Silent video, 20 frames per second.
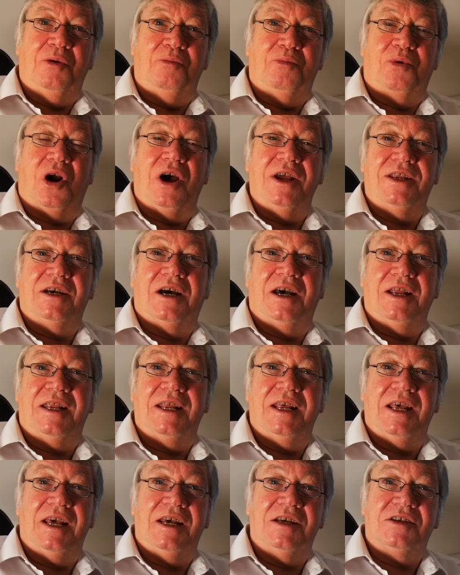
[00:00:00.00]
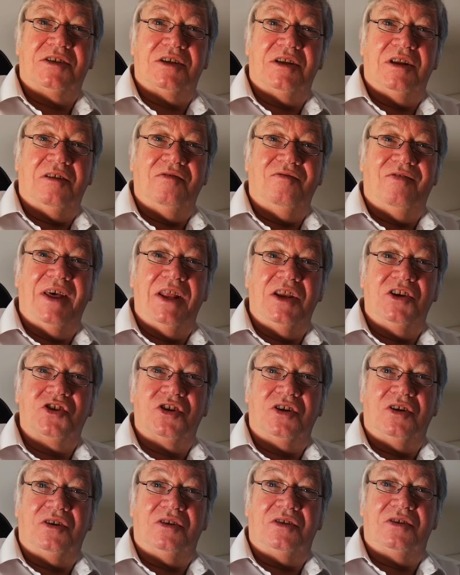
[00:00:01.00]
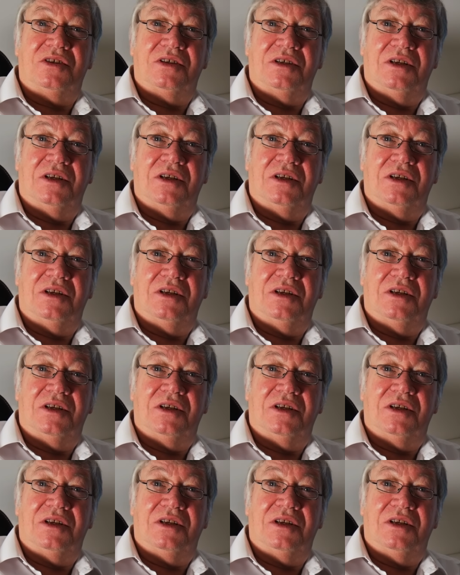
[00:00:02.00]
bright ideas and inventions.